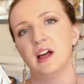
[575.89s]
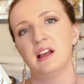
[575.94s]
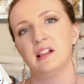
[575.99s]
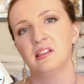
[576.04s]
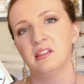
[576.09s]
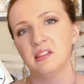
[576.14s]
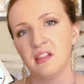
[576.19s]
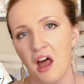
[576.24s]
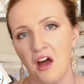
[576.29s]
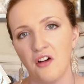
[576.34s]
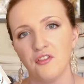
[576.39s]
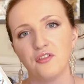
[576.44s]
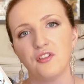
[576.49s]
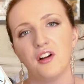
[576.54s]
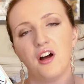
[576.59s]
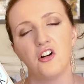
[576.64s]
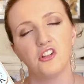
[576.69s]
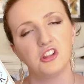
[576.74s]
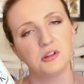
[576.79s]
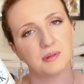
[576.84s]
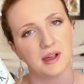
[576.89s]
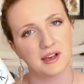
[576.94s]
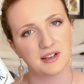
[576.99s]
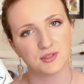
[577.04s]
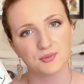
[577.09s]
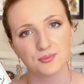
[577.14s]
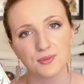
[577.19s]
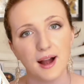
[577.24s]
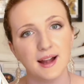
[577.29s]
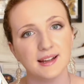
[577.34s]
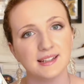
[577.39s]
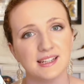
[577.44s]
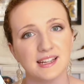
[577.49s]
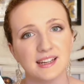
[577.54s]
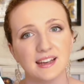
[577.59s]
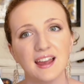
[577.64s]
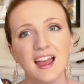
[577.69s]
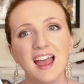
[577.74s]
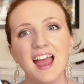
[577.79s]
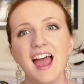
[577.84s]
I love Holly Black's
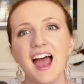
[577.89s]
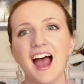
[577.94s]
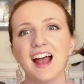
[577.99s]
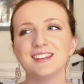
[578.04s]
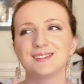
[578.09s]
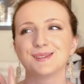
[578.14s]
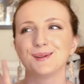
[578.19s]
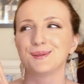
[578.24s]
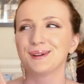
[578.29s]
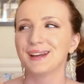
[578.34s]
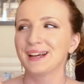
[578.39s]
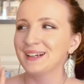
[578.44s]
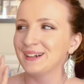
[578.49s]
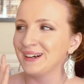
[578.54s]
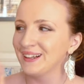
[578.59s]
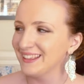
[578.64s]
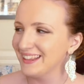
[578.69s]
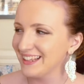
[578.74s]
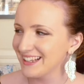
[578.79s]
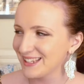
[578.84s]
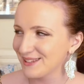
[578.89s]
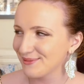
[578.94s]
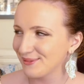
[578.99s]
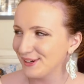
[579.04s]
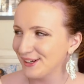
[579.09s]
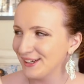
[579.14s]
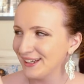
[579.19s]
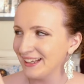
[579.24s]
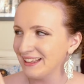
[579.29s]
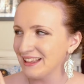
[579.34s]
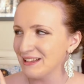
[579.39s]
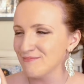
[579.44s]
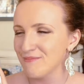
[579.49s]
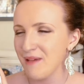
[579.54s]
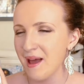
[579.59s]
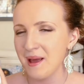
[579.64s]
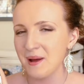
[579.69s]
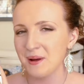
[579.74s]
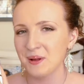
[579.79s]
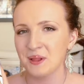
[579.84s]
writing, and so when I got this one in the
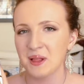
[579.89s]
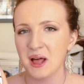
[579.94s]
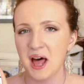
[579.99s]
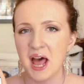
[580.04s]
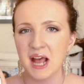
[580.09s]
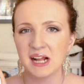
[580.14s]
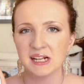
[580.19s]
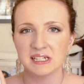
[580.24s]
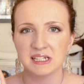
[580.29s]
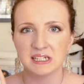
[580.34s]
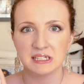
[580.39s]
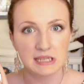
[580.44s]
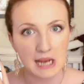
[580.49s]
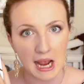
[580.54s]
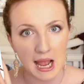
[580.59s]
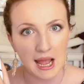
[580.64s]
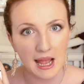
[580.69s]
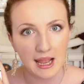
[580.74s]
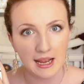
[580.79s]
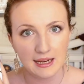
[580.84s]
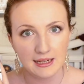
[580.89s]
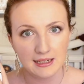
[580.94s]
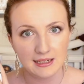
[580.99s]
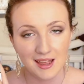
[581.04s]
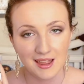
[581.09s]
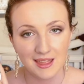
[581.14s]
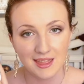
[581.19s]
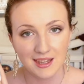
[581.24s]
mail, I died.